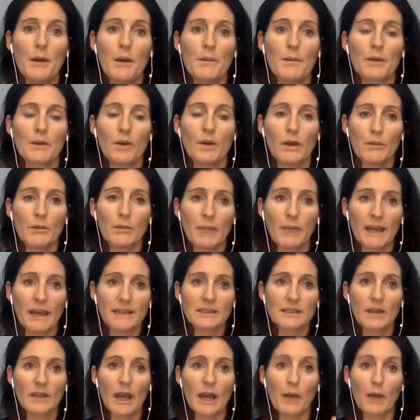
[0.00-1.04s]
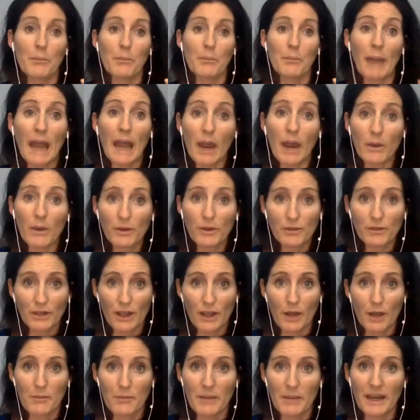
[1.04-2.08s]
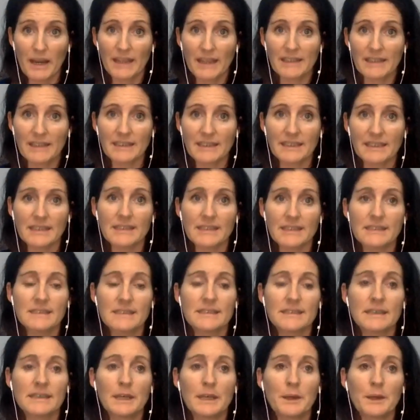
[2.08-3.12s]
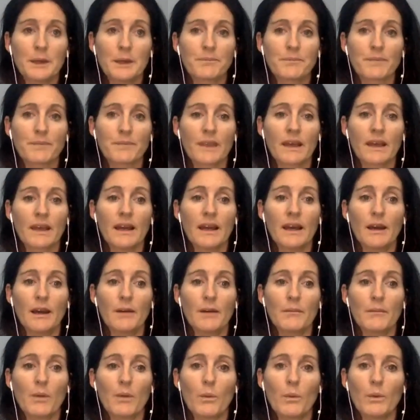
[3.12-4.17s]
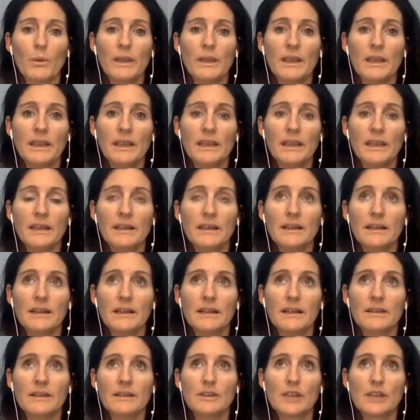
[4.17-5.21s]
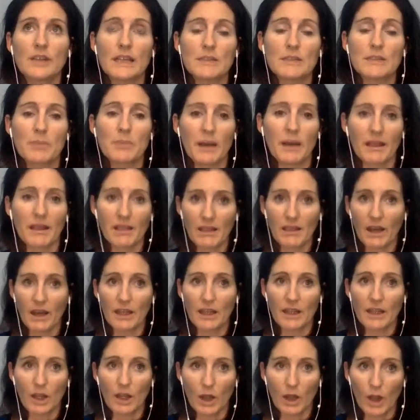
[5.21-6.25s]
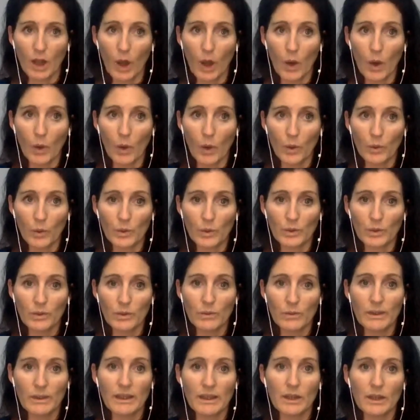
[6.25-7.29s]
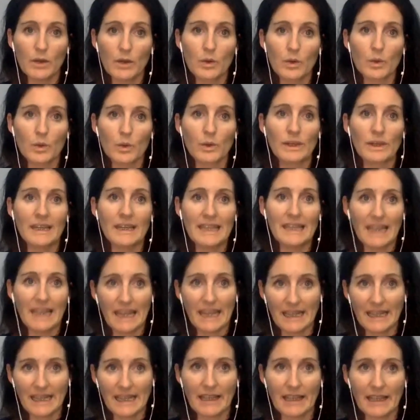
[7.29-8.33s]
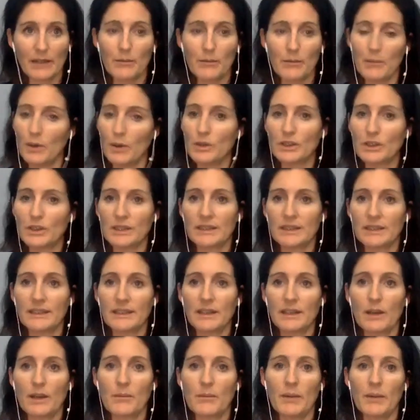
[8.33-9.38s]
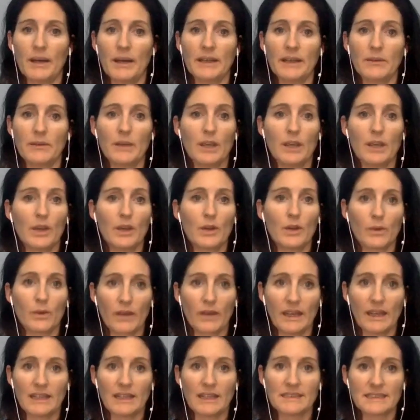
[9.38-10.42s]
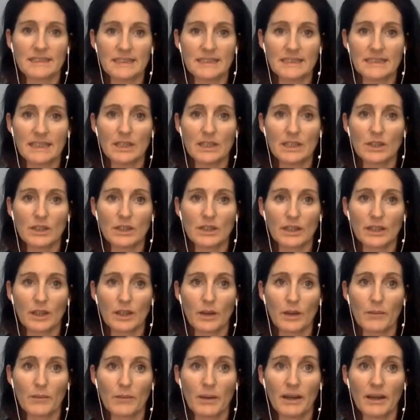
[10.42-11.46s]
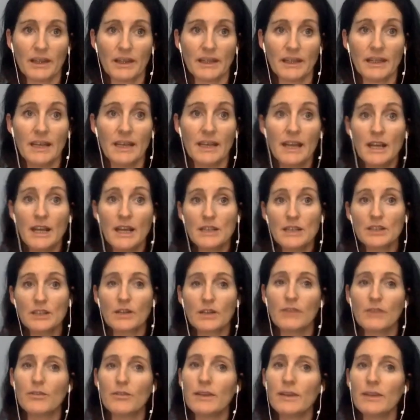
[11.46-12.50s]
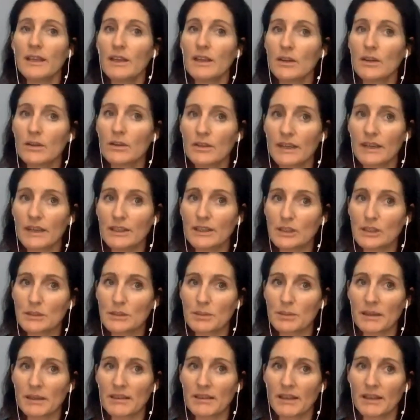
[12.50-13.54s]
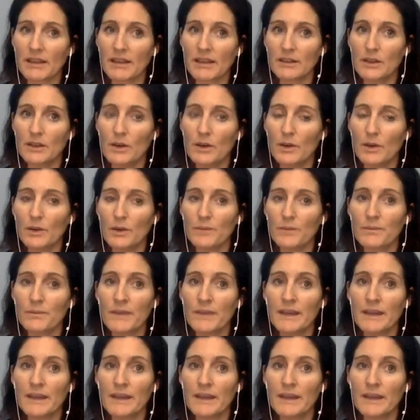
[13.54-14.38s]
Going back to how powerful our mind is, um, we just by thought alone, we can create an emotion in our body. We can create a sensation in our body. So, if we can create just by thought alone,